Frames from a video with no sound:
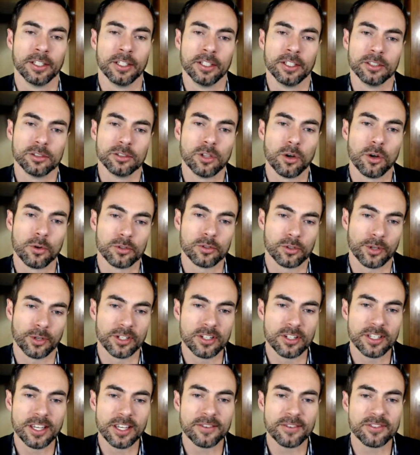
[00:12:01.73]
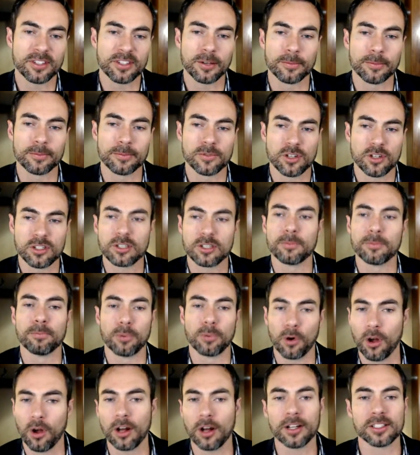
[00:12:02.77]
So can you give some
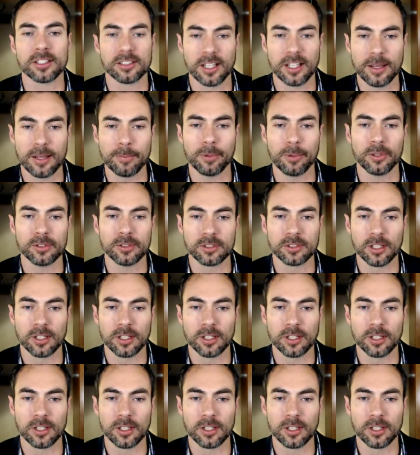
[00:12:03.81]
broad examples